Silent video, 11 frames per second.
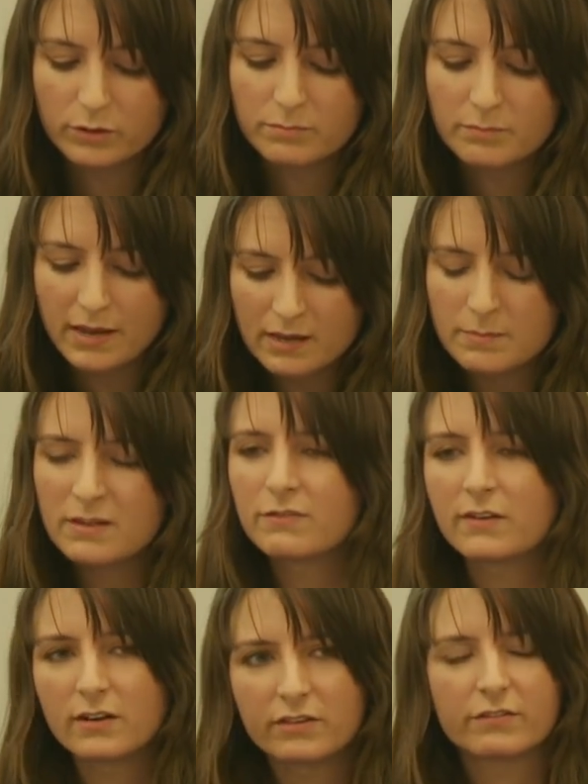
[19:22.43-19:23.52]
who maybe
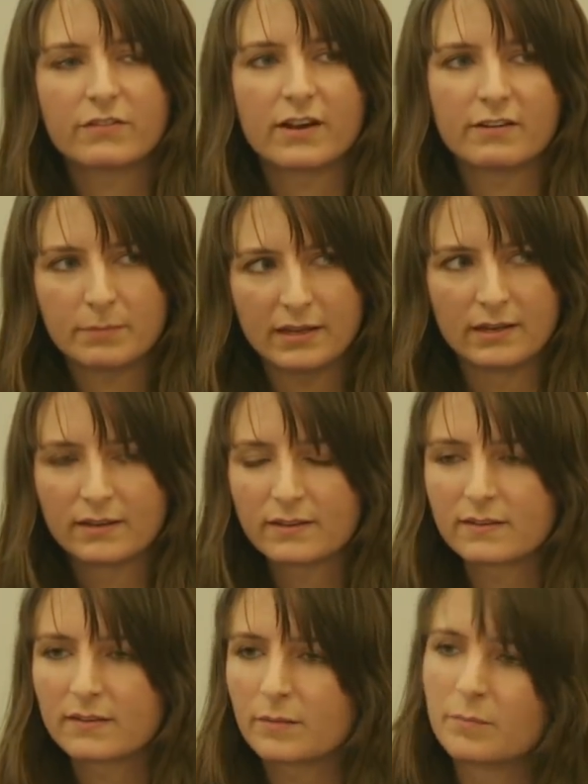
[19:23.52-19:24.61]
followed the 5 pillars,